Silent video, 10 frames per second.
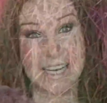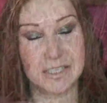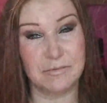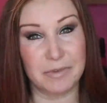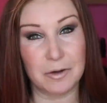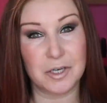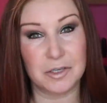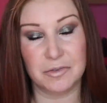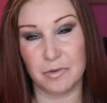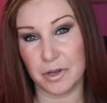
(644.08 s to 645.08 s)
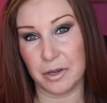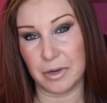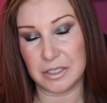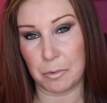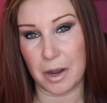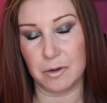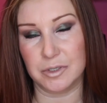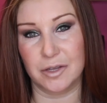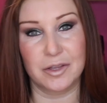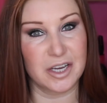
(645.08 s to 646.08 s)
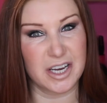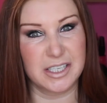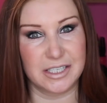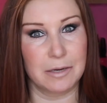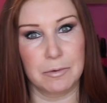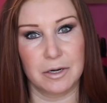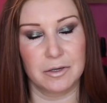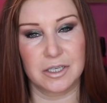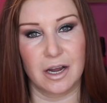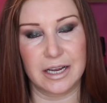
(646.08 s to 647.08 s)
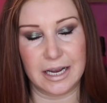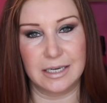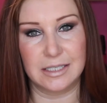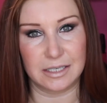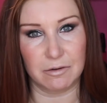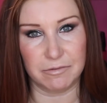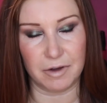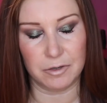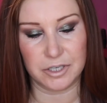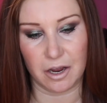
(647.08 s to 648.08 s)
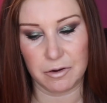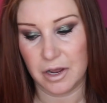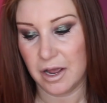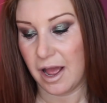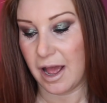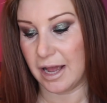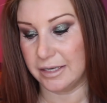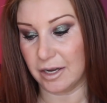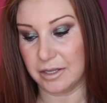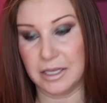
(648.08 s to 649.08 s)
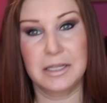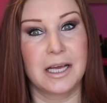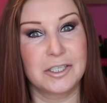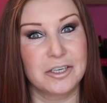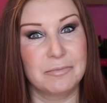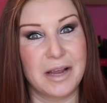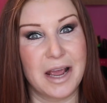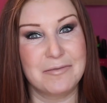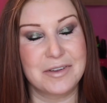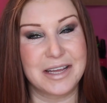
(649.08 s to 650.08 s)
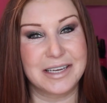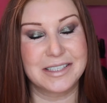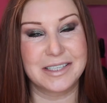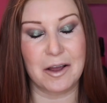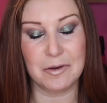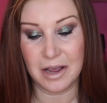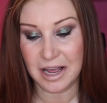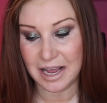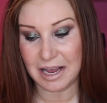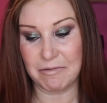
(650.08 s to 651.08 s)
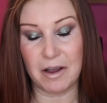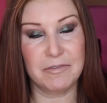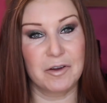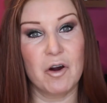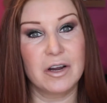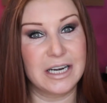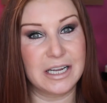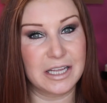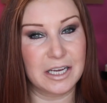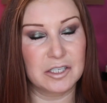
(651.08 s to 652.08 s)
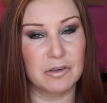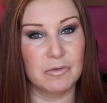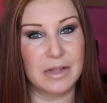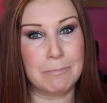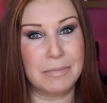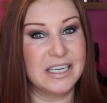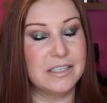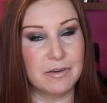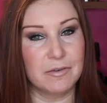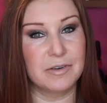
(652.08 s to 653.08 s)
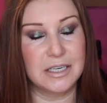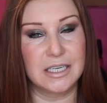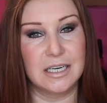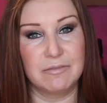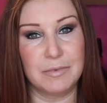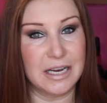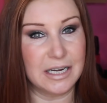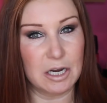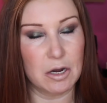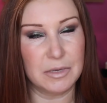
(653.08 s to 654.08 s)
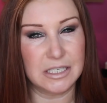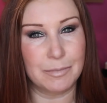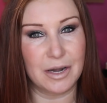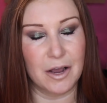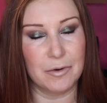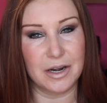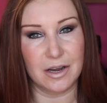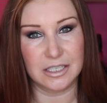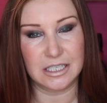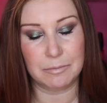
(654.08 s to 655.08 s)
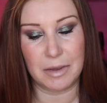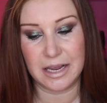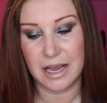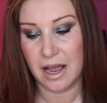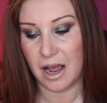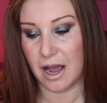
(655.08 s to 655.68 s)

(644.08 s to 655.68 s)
and take some photos for you as well so that you can see what it looks like in a still photo, and I think that should be everything. So if I've forgotten anything at all, then please feel free to leave me any comments below and ask me.